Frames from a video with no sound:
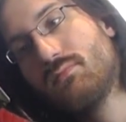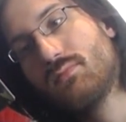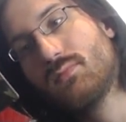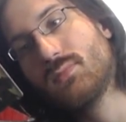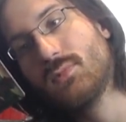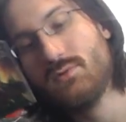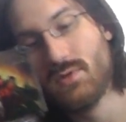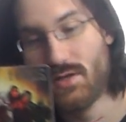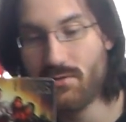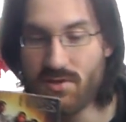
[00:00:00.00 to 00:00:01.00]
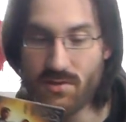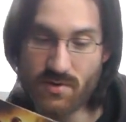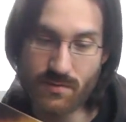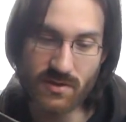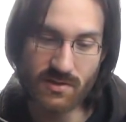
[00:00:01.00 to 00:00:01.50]
No, they don't seem
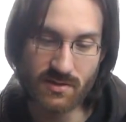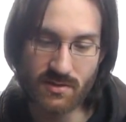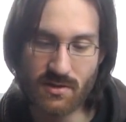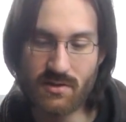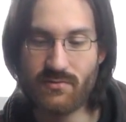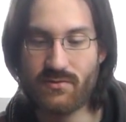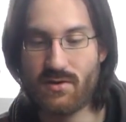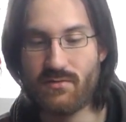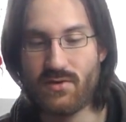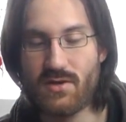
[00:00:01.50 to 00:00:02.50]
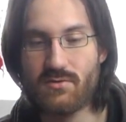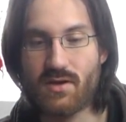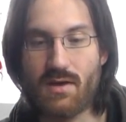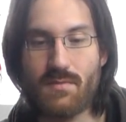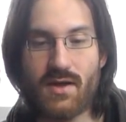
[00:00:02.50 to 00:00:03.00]
reminiscent of the video
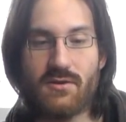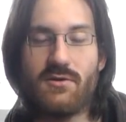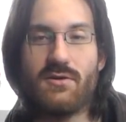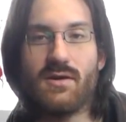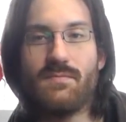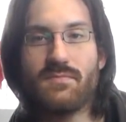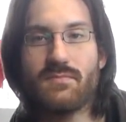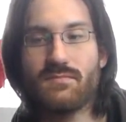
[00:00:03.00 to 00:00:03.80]
game at all.